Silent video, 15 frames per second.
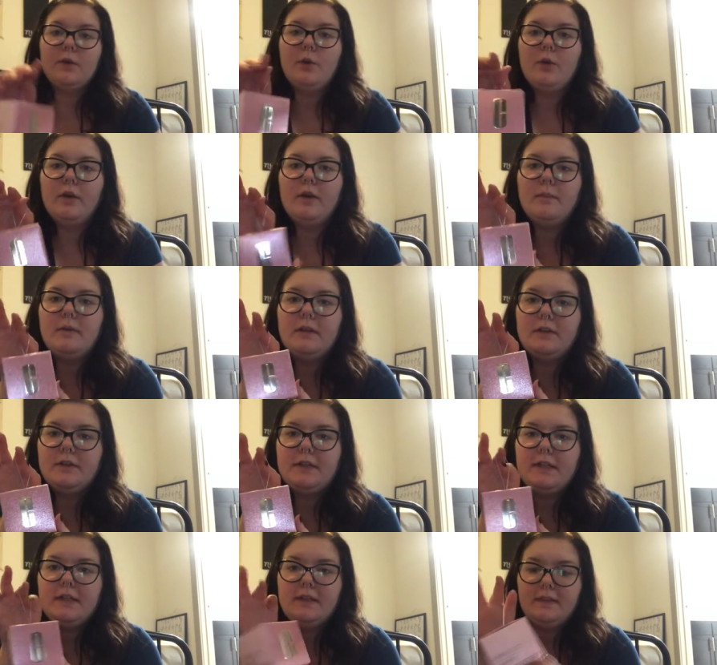ornament
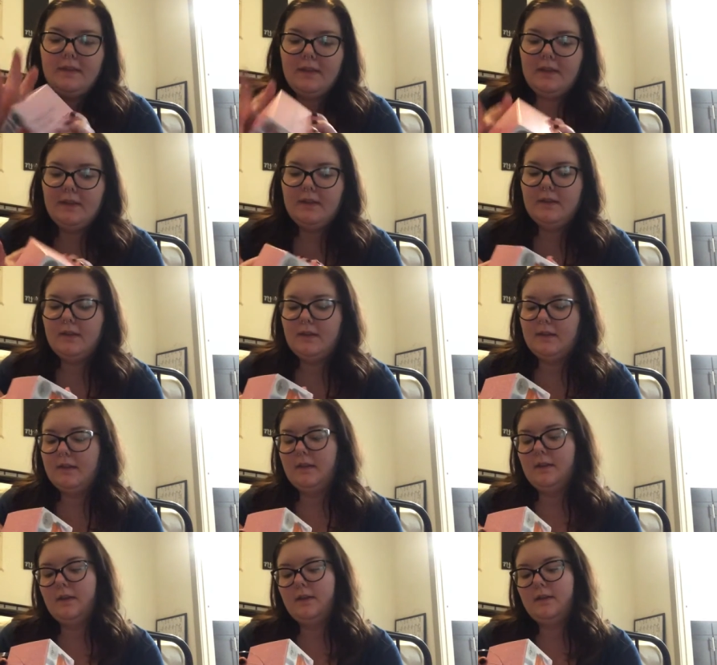looking thing. It
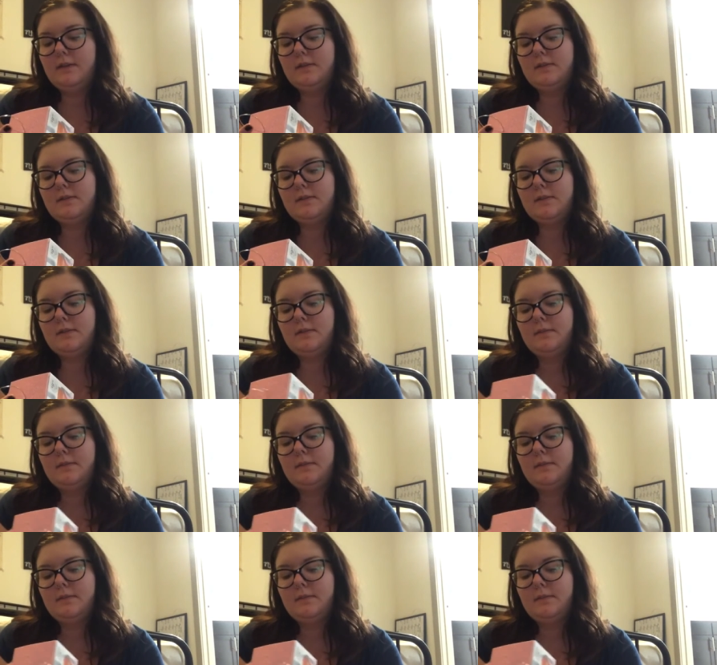is